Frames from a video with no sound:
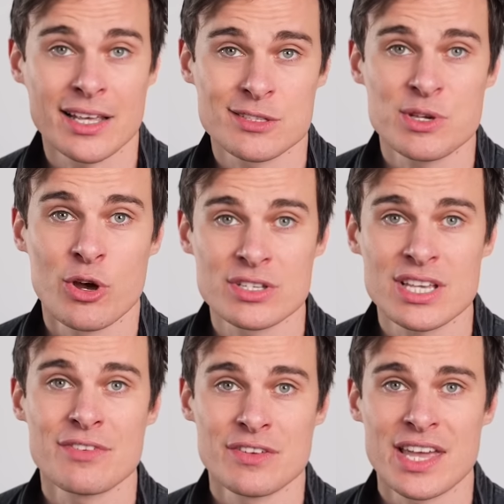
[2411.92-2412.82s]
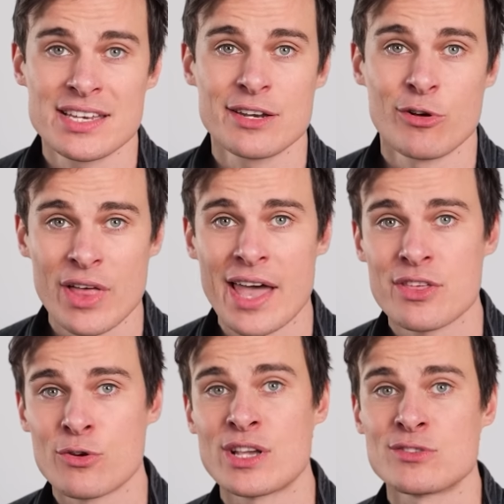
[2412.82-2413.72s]
let's be honest, even if they did all that, the
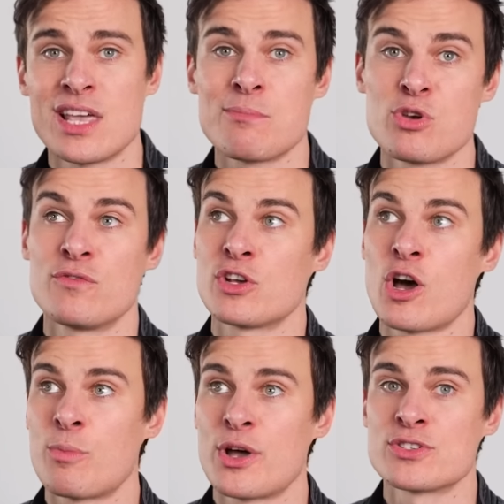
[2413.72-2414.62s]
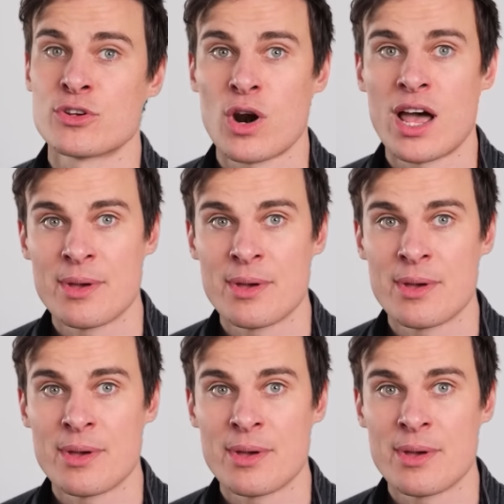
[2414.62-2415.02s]
Greens would then move the goalposts and cry